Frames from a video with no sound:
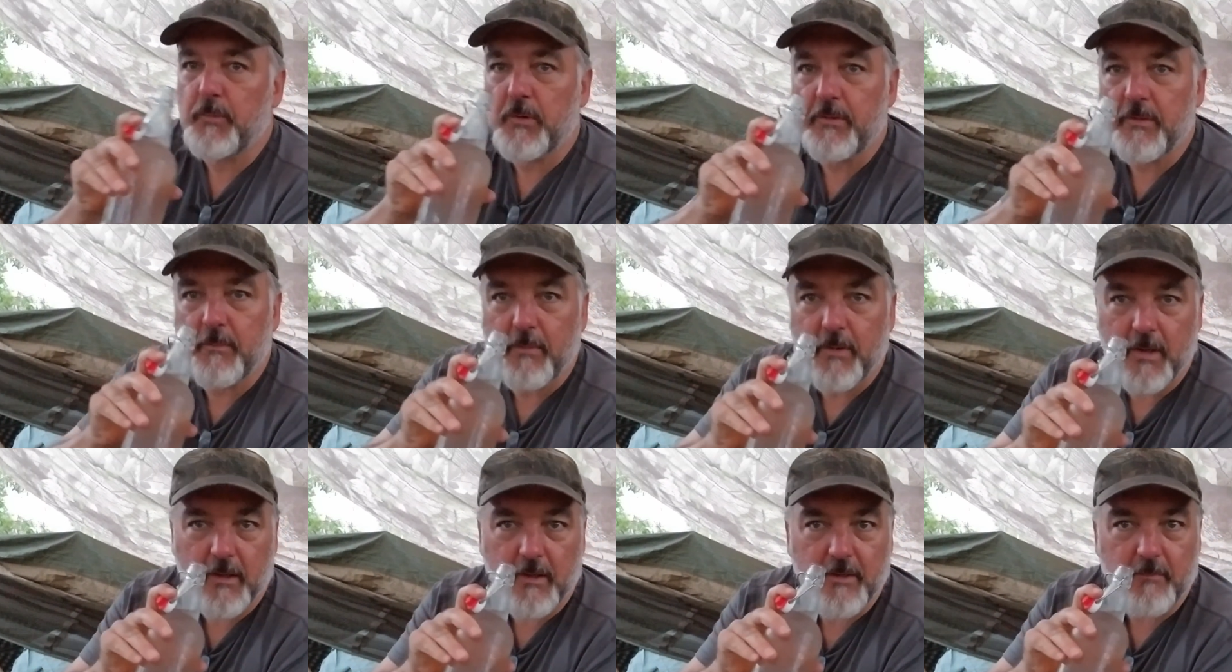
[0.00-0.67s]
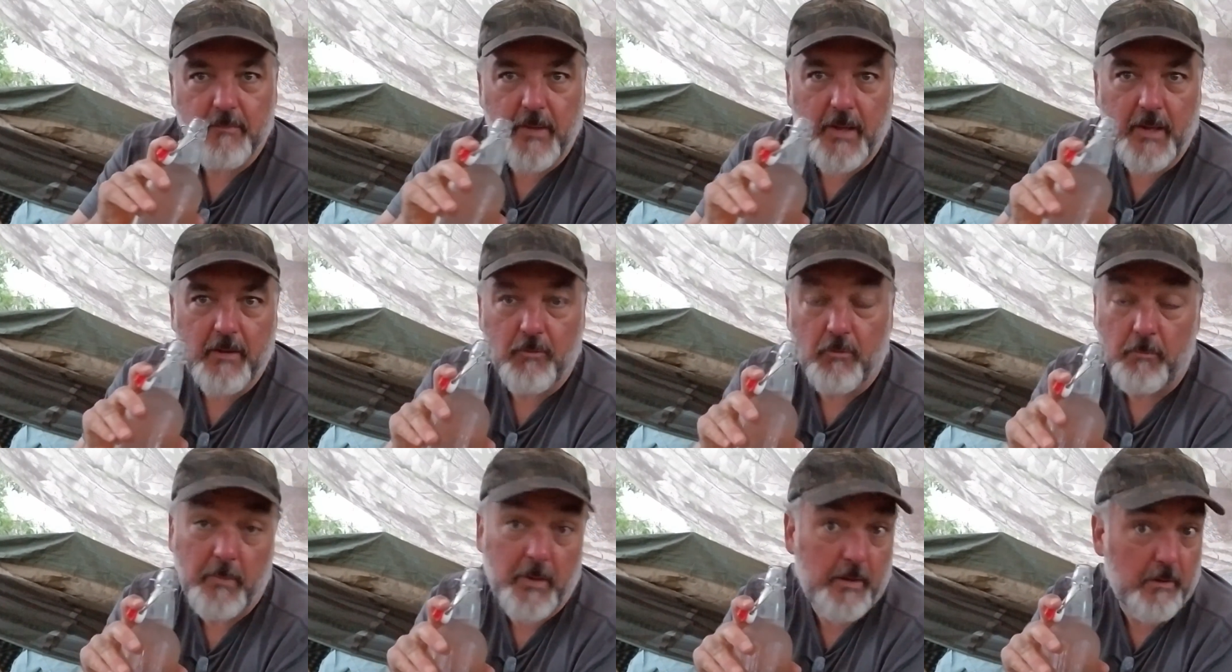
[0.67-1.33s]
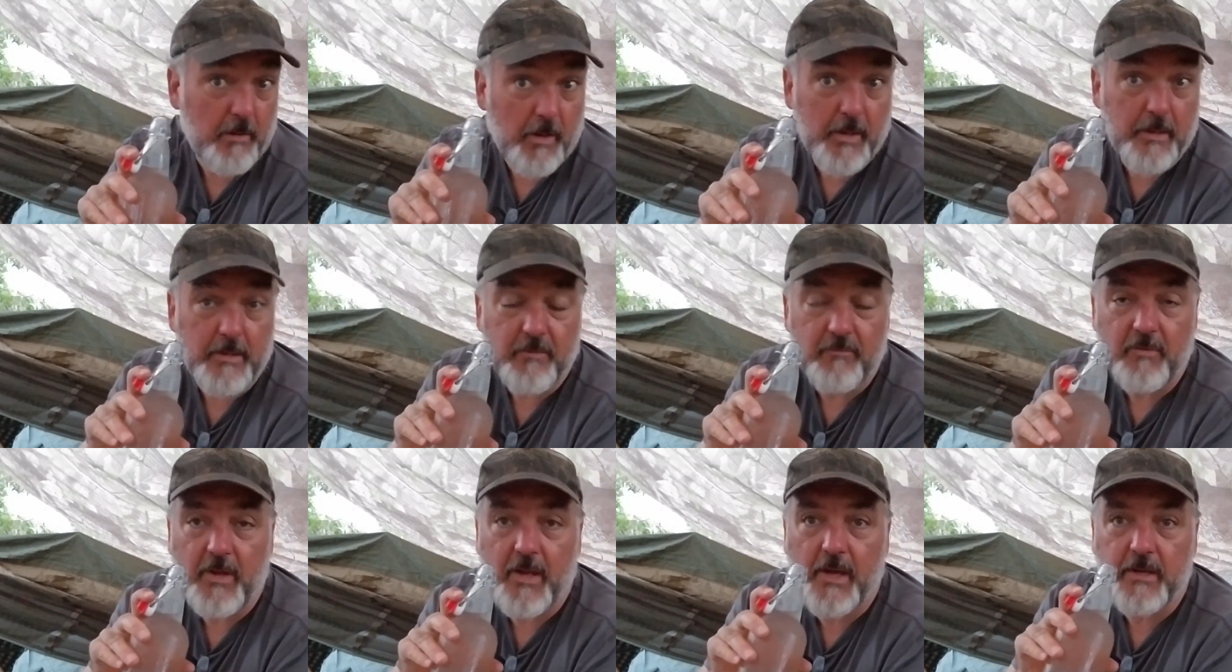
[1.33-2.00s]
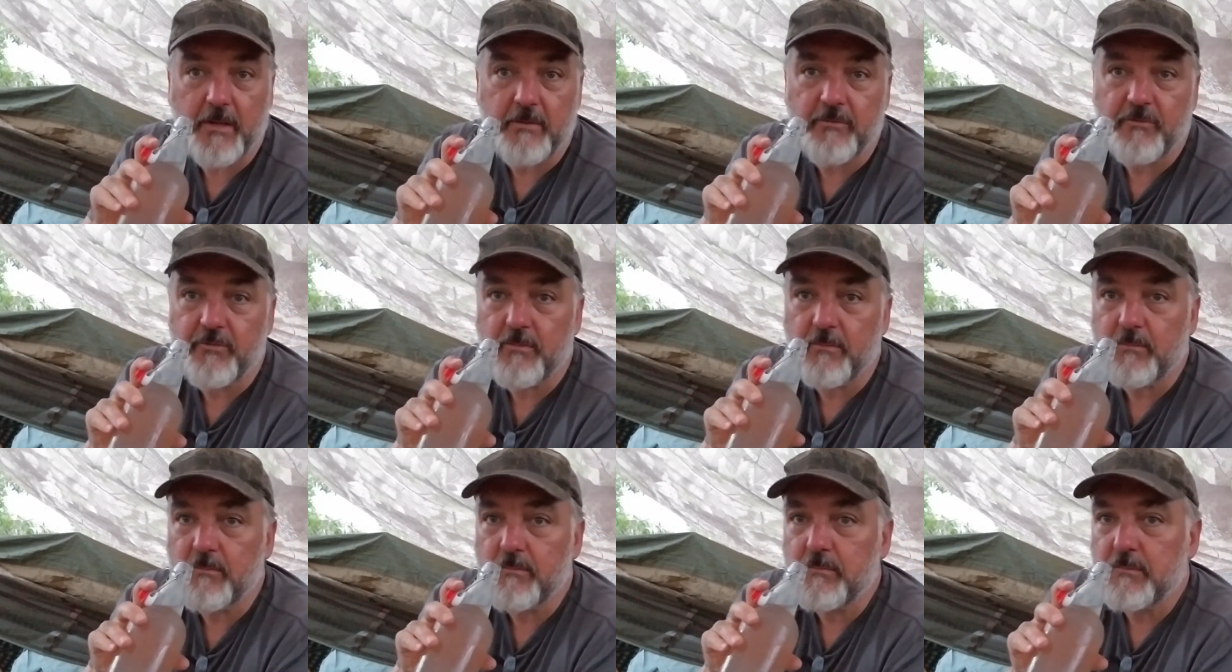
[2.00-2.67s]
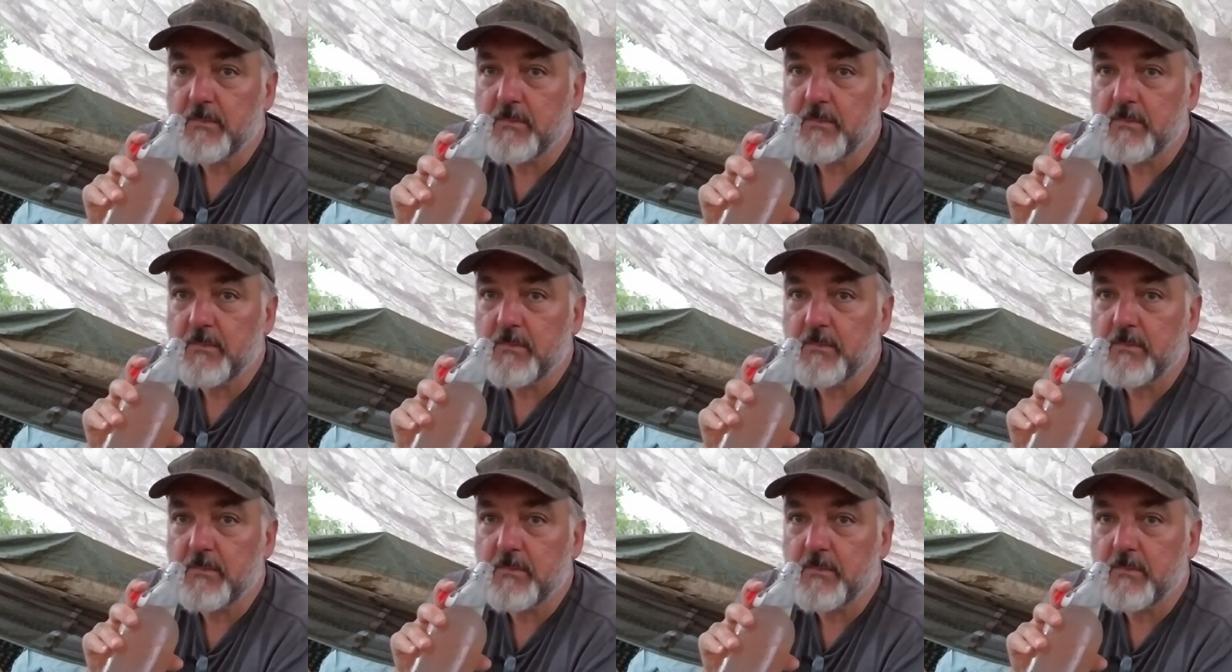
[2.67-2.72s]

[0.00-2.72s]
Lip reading: it in the bottle I may or may not have added some